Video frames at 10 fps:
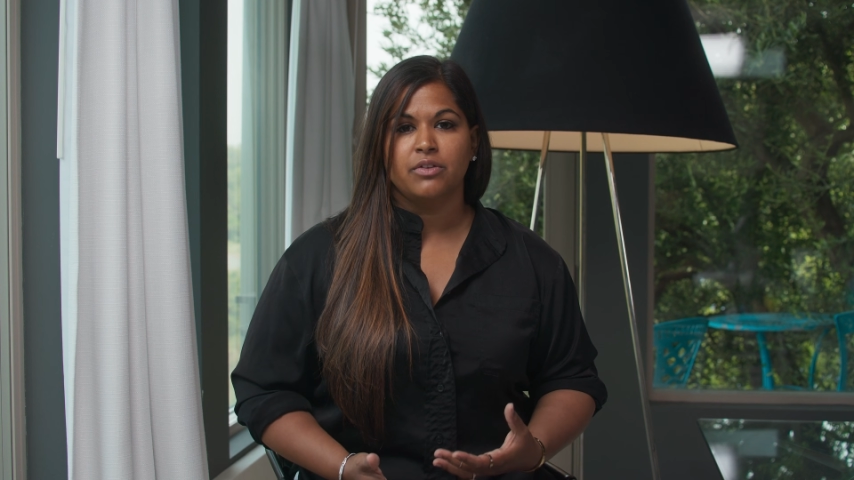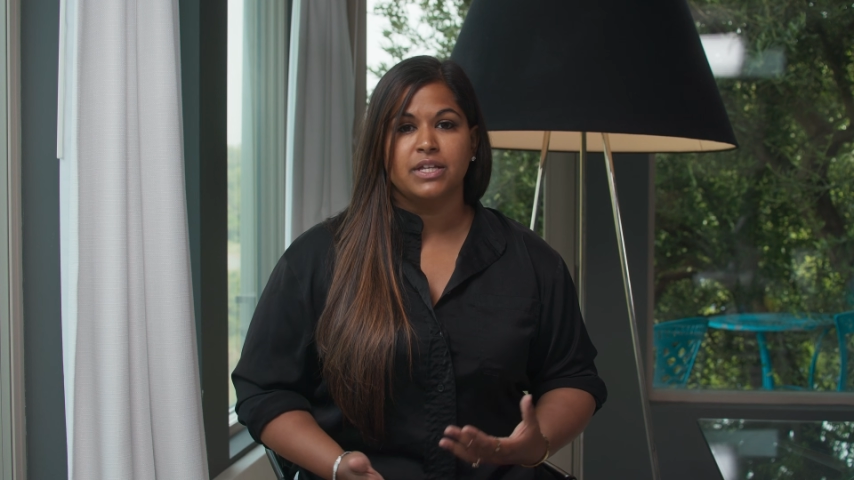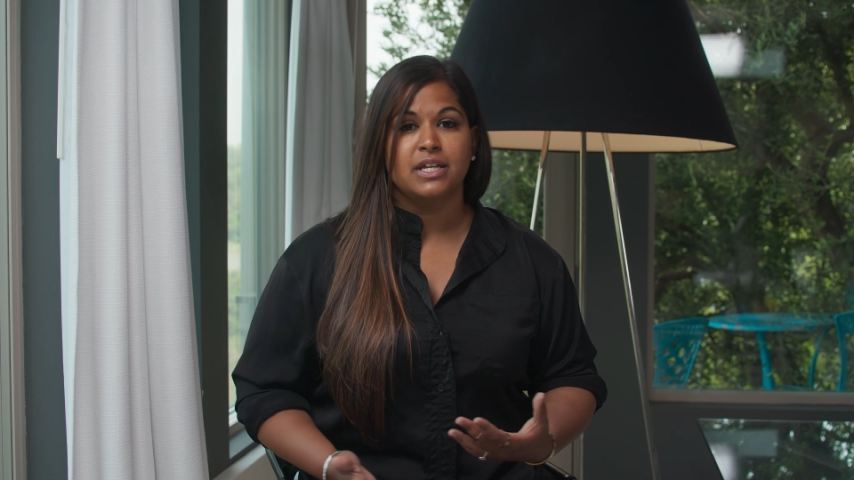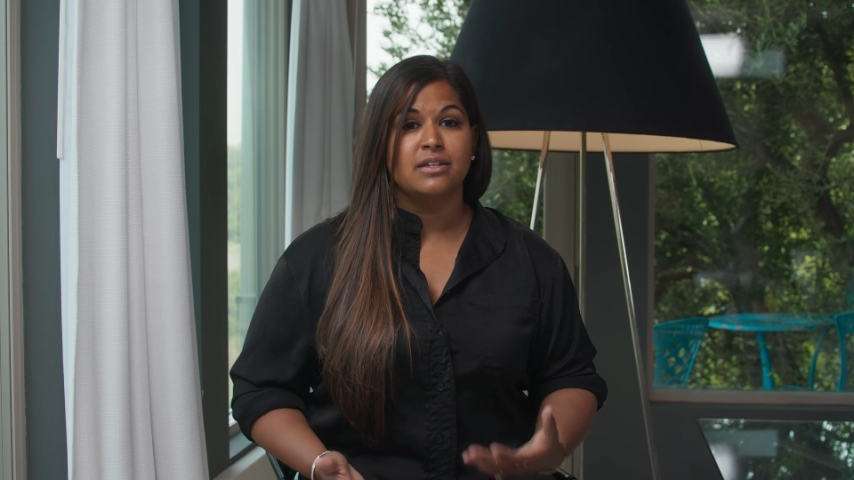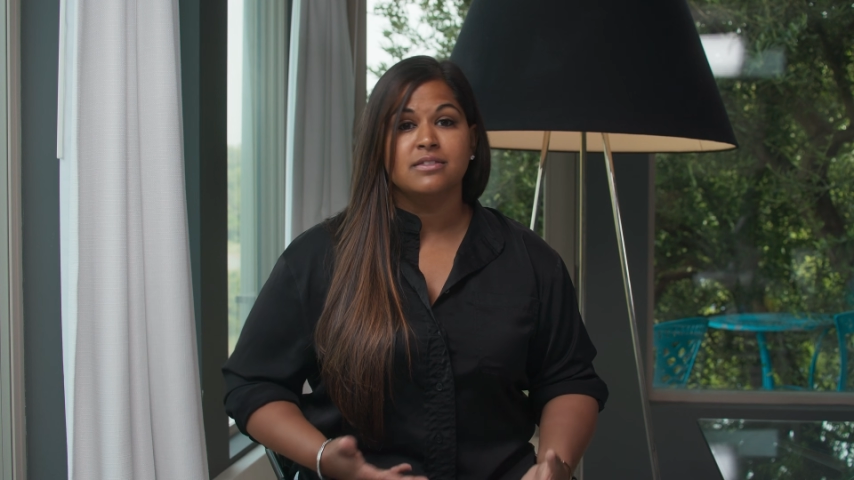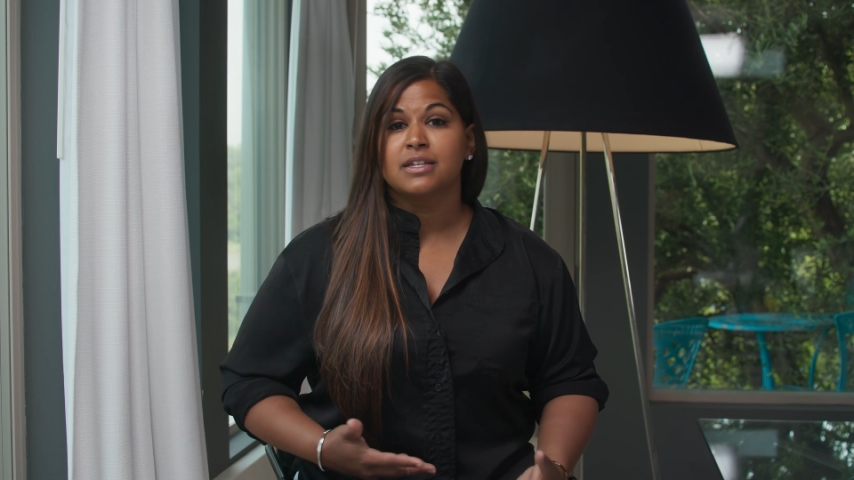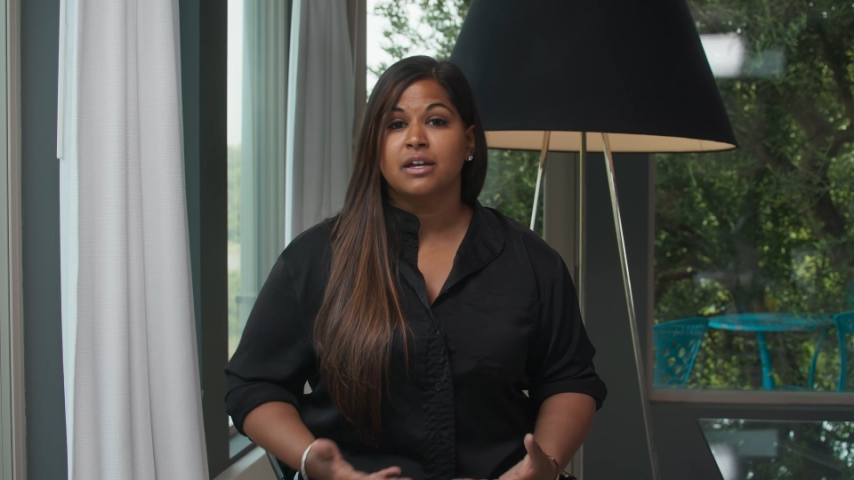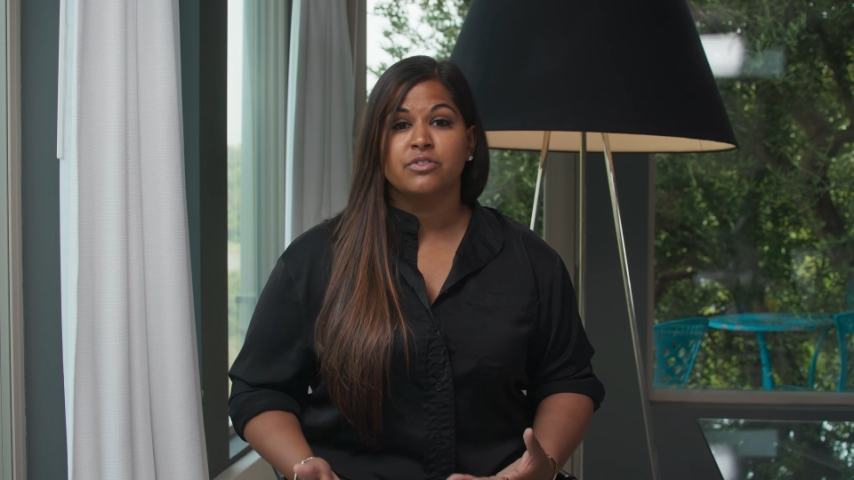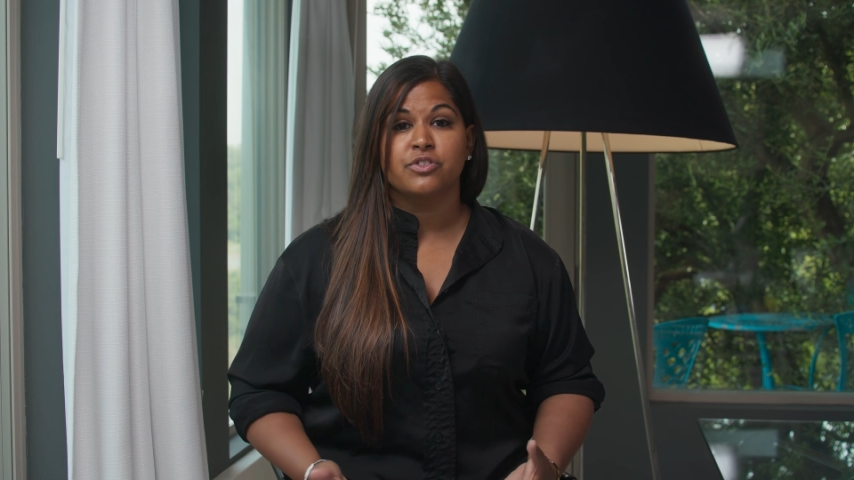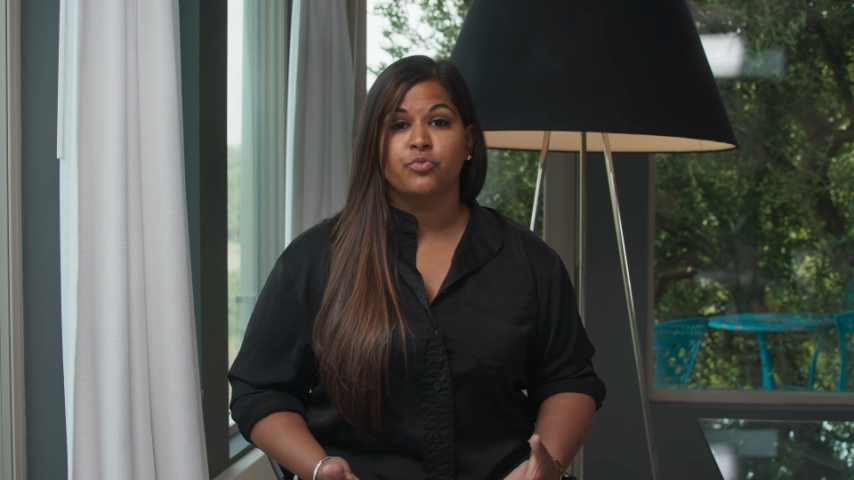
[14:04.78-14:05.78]
out the ins
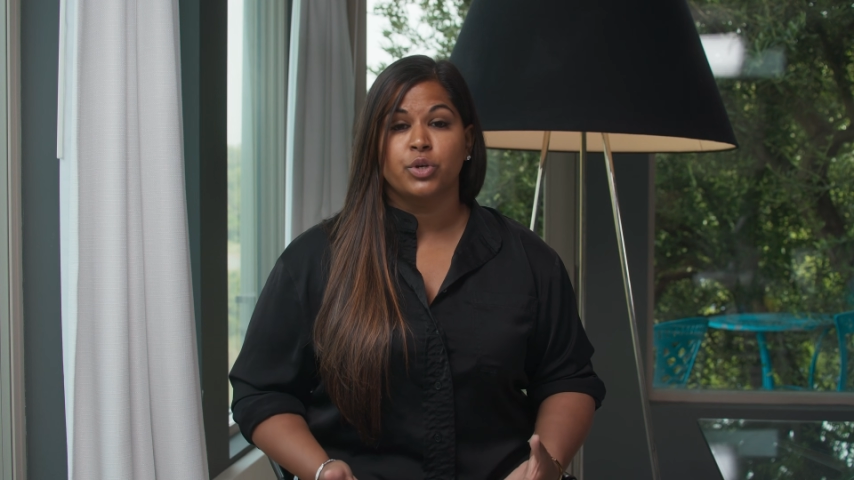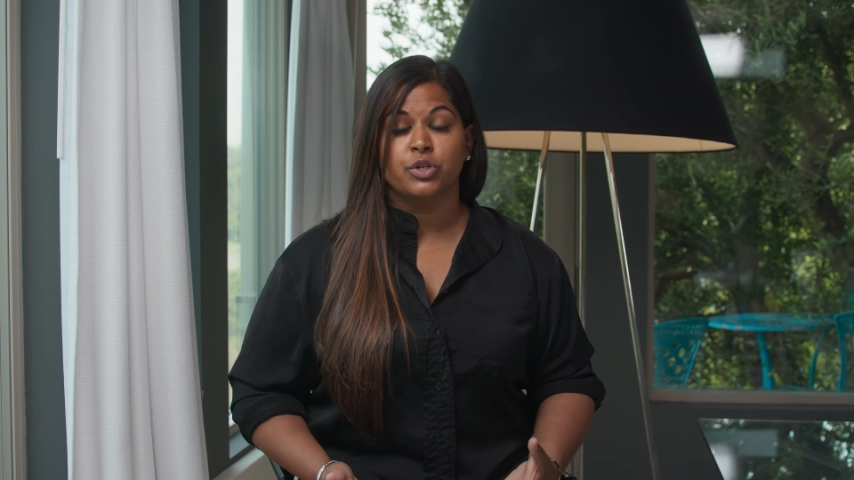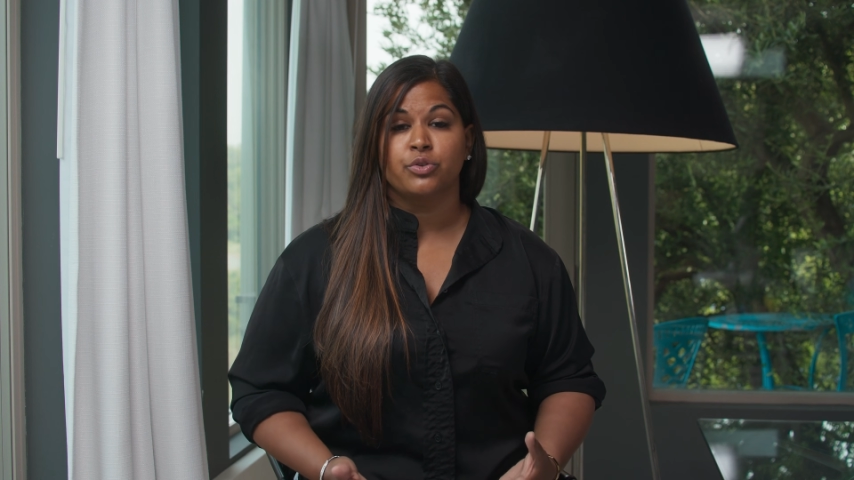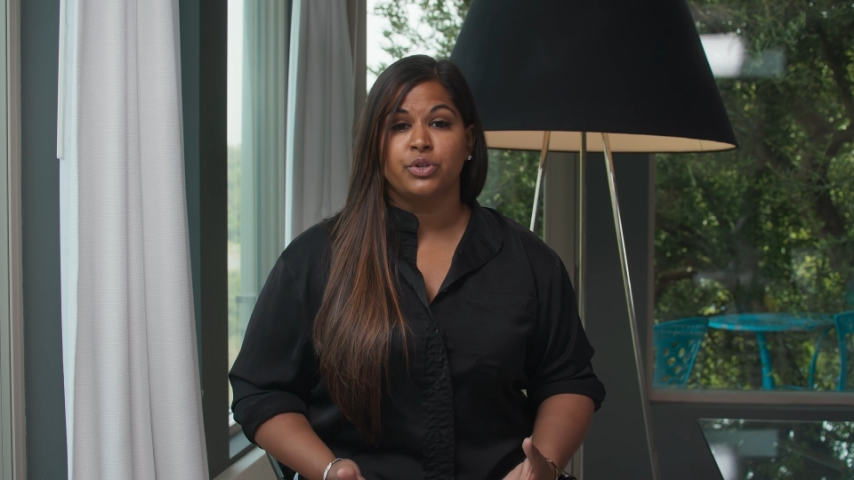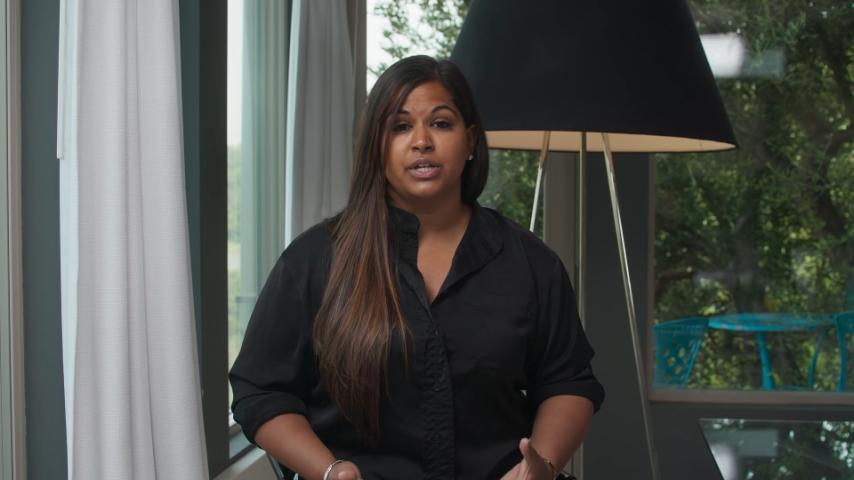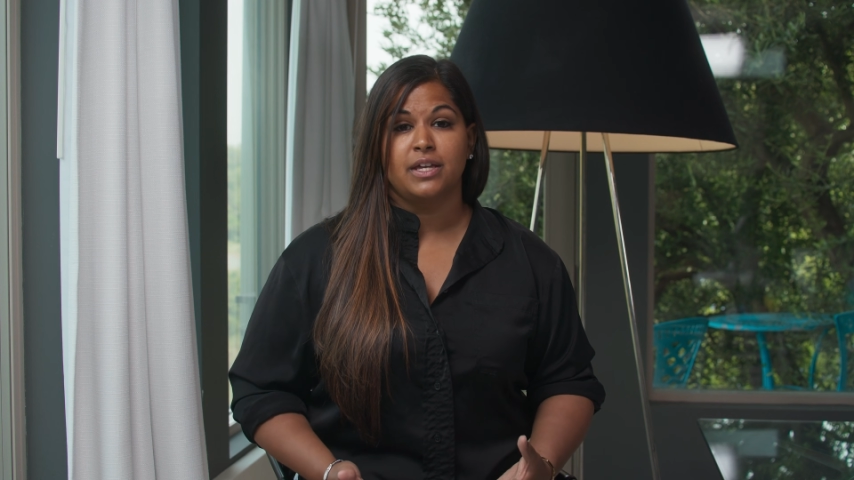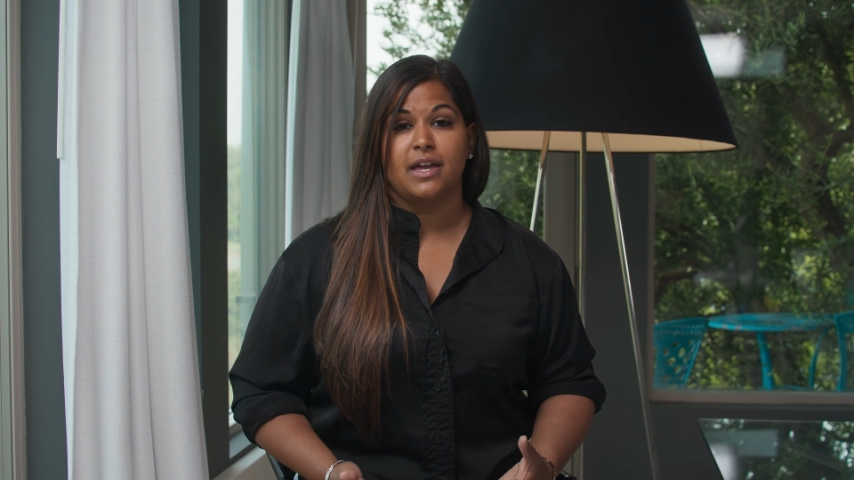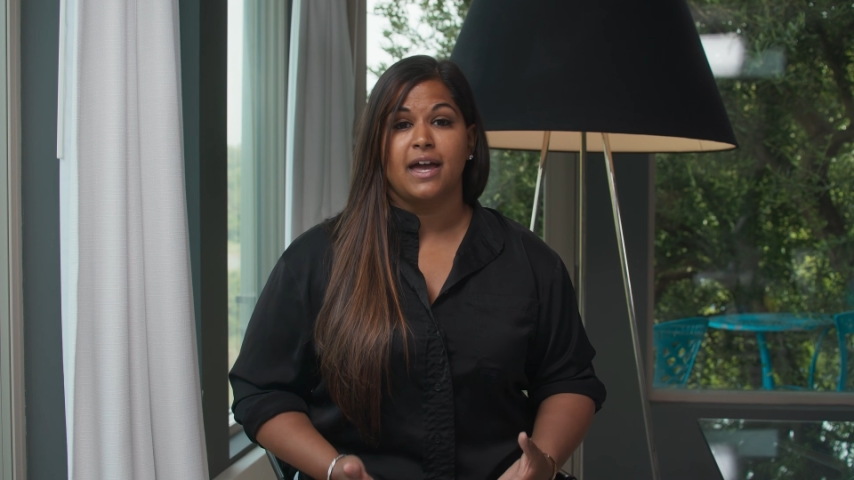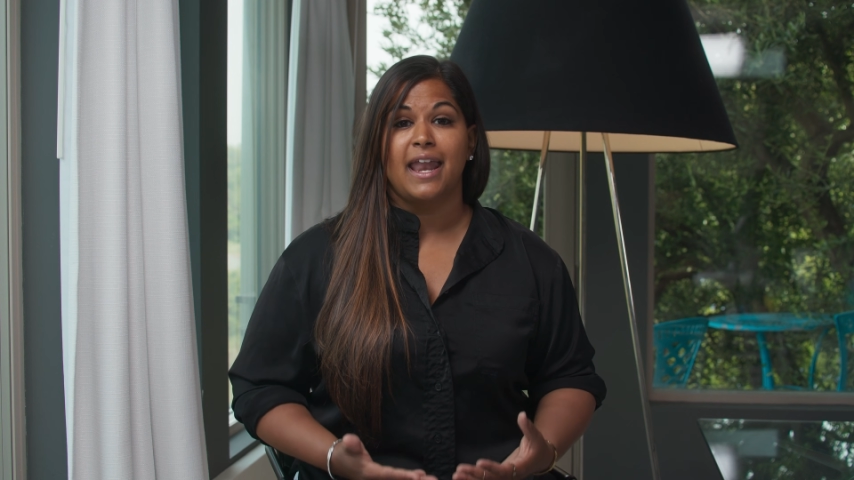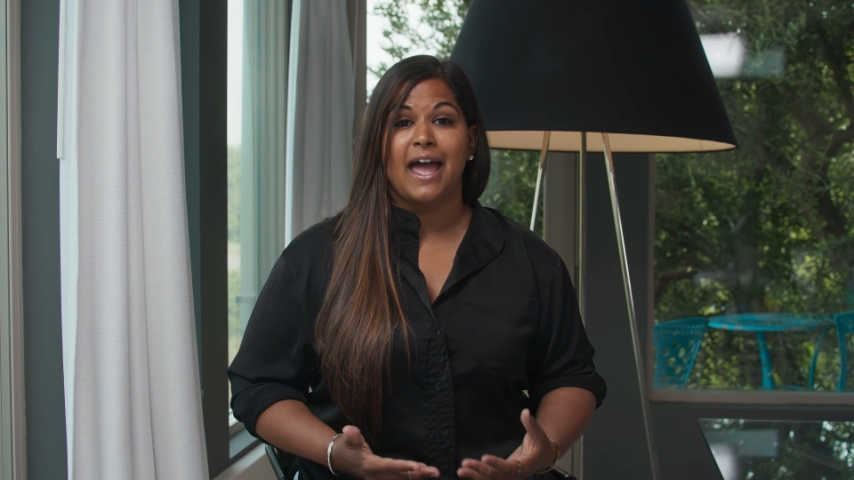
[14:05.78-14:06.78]
and outs of what you're
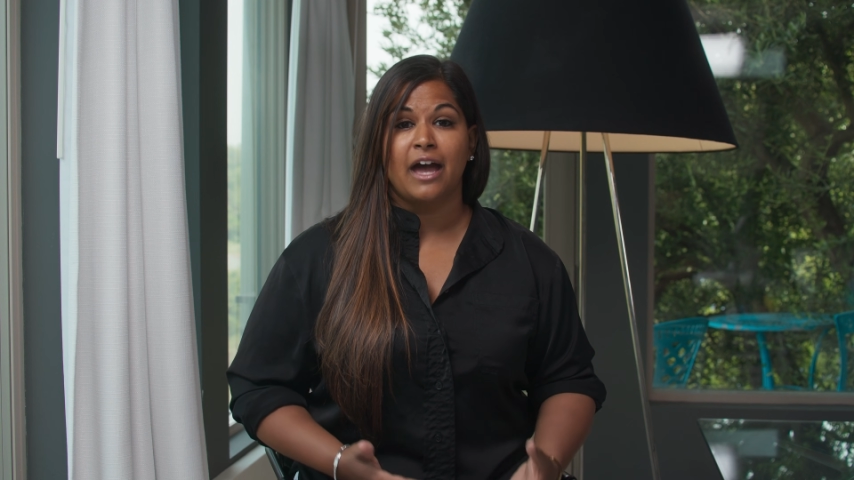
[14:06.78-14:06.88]
looking at